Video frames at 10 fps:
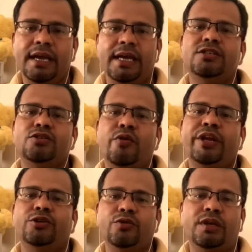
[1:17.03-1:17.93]
is
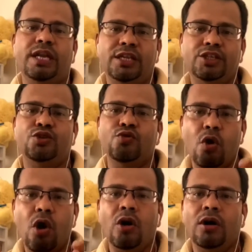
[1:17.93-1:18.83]
going to teach you
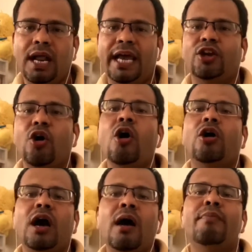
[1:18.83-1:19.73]
online
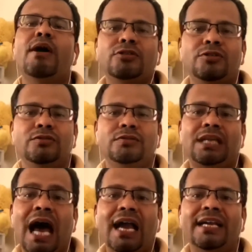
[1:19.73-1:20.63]
or about to
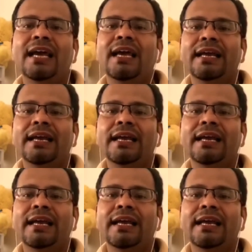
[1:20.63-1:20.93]
start